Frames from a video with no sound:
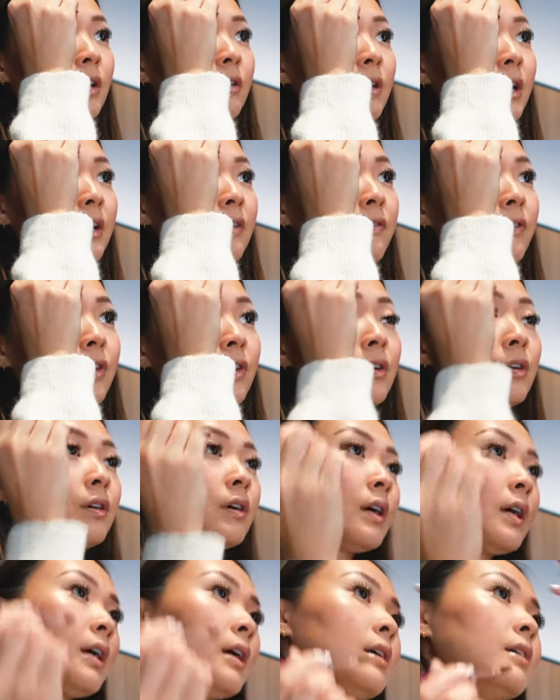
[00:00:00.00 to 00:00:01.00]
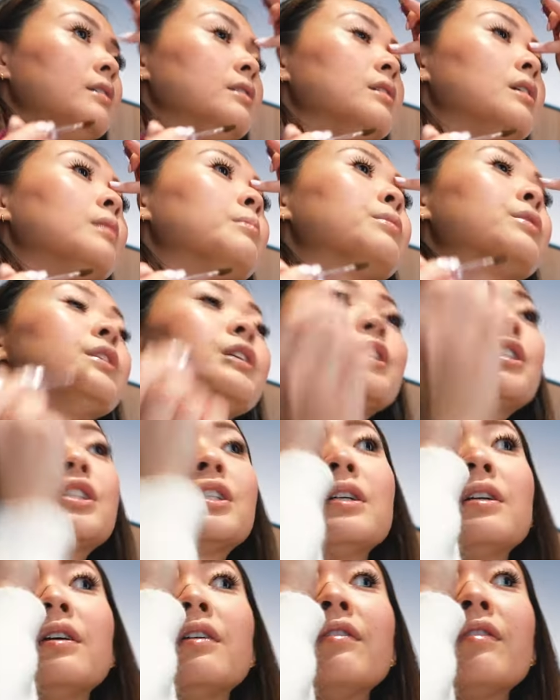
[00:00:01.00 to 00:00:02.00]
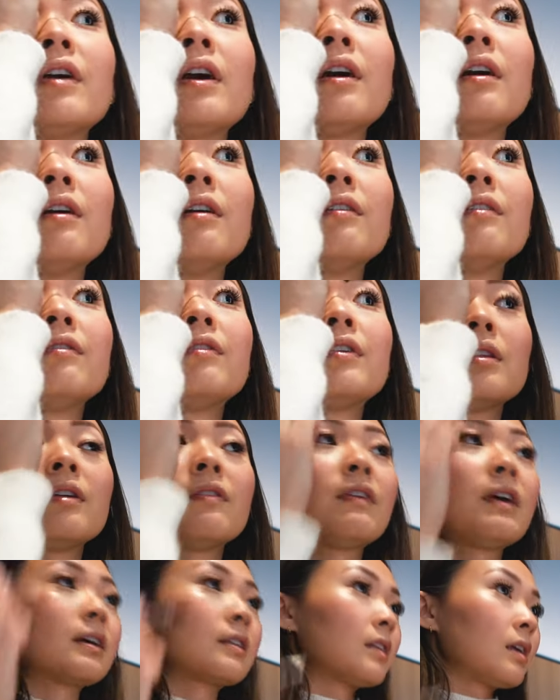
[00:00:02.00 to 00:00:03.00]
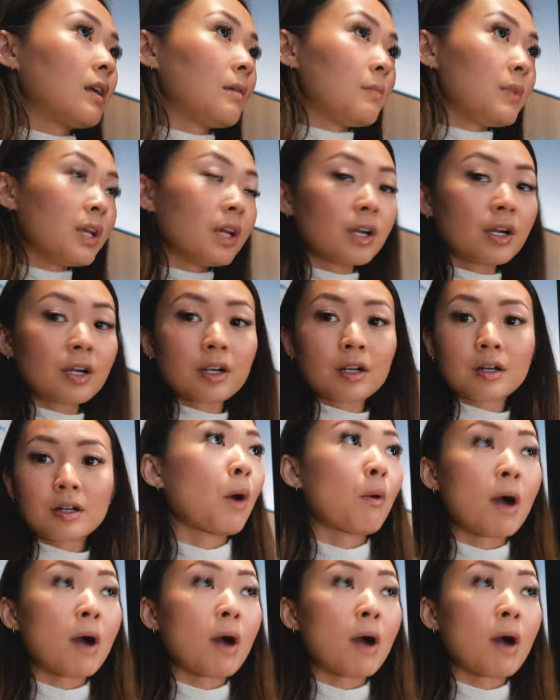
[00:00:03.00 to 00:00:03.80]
grateful and appreciative of the fact that I'm here.